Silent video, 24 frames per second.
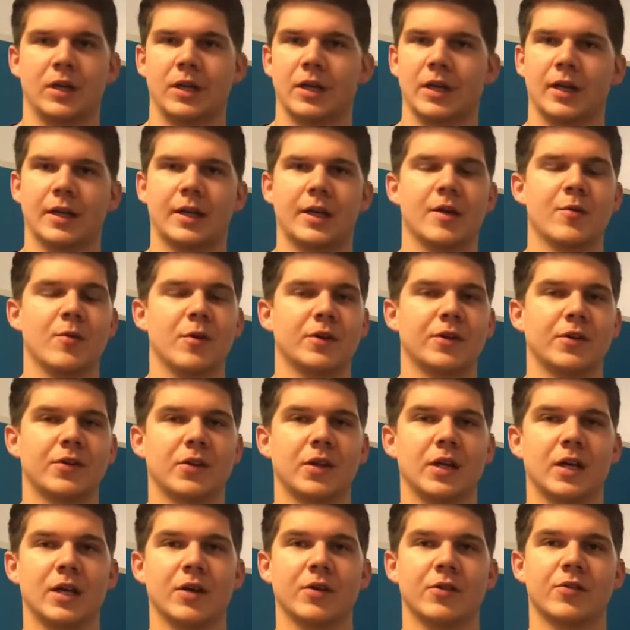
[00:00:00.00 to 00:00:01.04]
I can't wait to see
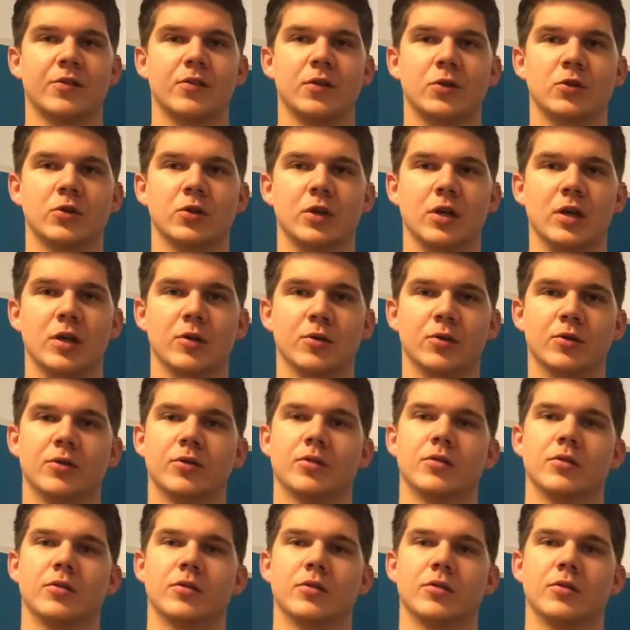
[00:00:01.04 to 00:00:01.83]
how his future goes.